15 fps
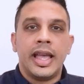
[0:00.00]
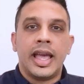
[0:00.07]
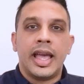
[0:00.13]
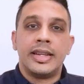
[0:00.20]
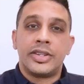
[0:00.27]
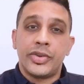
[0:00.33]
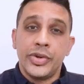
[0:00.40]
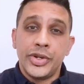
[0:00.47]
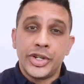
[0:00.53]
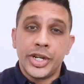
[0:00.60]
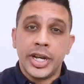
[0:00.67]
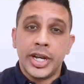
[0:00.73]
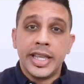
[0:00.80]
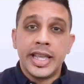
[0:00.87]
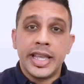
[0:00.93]
and
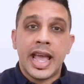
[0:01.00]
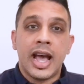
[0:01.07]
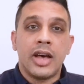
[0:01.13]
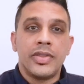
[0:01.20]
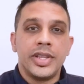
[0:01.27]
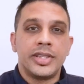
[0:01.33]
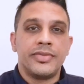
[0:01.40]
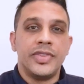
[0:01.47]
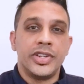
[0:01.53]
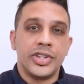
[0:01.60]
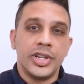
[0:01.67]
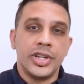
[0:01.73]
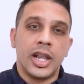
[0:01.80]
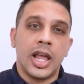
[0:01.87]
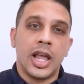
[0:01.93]
crucially, how this
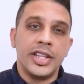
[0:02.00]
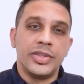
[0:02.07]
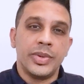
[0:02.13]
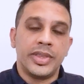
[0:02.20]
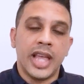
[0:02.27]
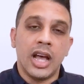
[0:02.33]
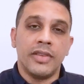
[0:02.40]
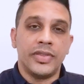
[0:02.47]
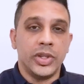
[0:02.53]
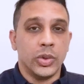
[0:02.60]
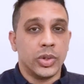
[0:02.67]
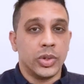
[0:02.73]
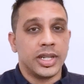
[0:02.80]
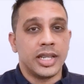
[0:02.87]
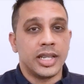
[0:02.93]
vision aligns with that of the
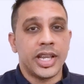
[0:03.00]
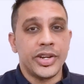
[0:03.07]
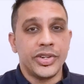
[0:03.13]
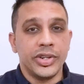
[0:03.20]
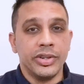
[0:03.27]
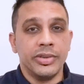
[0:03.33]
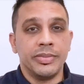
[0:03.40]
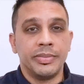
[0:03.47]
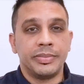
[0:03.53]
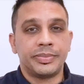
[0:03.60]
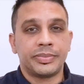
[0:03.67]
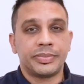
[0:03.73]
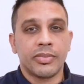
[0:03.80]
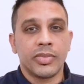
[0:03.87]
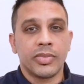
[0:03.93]
organisation.
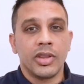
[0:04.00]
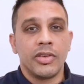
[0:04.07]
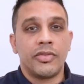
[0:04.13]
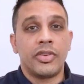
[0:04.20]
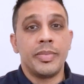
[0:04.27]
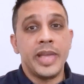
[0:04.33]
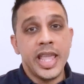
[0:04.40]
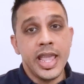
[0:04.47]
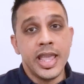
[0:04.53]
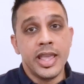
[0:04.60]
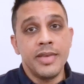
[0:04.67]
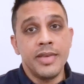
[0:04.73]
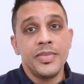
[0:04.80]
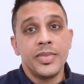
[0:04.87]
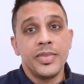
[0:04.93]
From
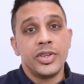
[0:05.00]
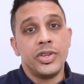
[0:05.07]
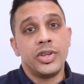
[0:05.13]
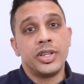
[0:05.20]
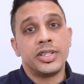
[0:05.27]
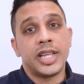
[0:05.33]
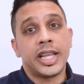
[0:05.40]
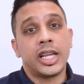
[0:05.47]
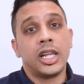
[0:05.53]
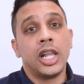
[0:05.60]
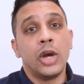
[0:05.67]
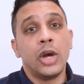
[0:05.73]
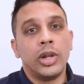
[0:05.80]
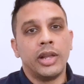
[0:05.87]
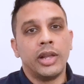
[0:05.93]
here, you can take a
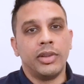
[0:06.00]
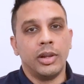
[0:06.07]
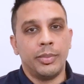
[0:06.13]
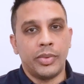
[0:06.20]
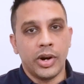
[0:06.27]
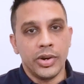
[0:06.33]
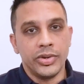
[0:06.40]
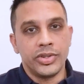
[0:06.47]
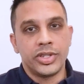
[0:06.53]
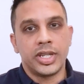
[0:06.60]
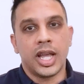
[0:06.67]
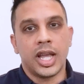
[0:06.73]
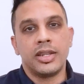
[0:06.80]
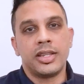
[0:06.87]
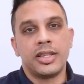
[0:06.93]
lower level approach
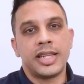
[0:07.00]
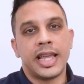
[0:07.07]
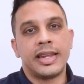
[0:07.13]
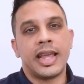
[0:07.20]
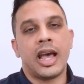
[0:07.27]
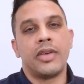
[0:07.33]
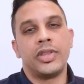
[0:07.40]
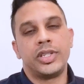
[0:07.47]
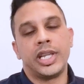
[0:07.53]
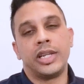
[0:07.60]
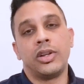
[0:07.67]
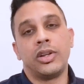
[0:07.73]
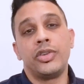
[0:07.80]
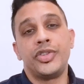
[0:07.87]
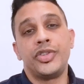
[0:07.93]
to understand how the
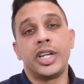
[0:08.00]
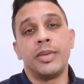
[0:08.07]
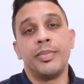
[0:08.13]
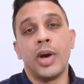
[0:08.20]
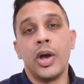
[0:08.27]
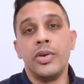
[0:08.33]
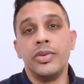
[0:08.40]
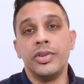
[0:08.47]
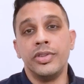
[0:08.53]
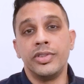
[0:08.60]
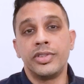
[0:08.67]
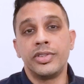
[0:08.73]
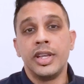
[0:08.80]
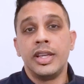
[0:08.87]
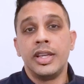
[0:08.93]
technology
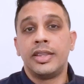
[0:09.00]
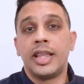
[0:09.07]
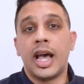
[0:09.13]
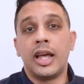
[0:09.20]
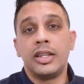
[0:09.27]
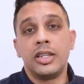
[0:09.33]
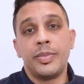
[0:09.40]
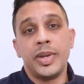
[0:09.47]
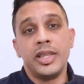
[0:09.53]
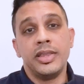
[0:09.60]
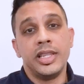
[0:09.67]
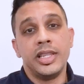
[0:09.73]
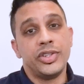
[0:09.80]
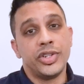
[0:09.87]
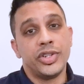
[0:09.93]
components that underpin
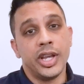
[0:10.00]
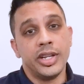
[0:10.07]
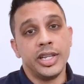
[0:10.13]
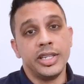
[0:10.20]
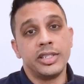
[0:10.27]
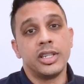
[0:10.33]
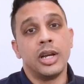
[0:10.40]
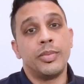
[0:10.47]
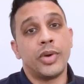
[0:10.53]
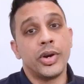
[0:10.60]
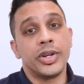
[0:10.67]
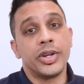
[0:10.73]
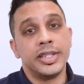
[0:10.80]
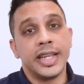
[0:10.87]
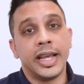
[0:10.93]
these journeys are
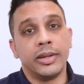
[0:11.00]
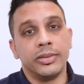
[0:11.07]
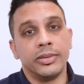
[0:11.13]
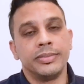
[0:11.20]
broken down.